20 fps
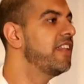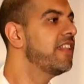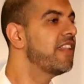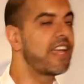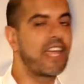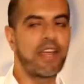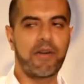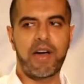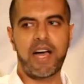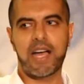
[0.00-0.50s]

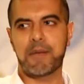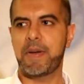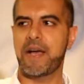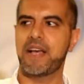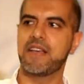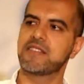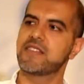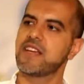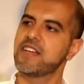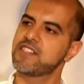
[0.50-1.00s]
like Iraq,
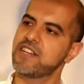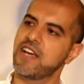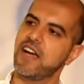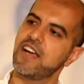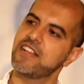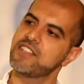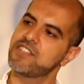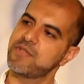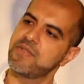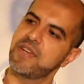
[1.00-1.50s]
Palestine,
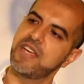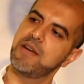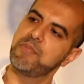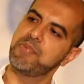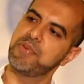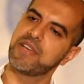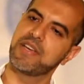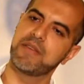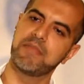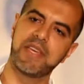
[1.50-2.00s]
jihad, Sharia,
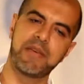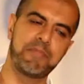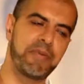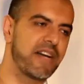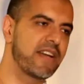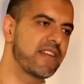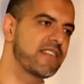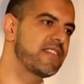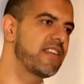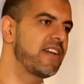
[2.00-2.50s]
polygamy,
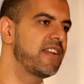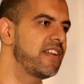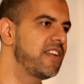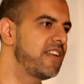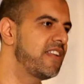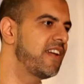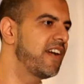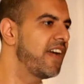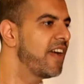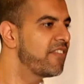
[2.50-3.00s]
Pakistan,
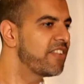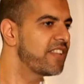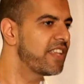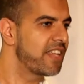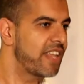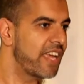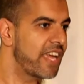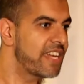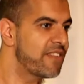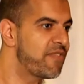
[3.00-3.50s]
India,
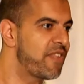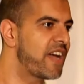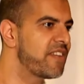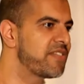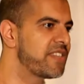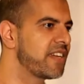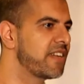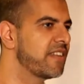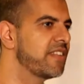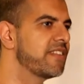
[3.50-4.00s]
everything, like in
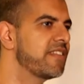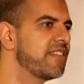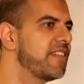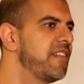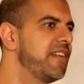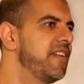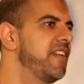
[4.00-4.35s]
5 seconds.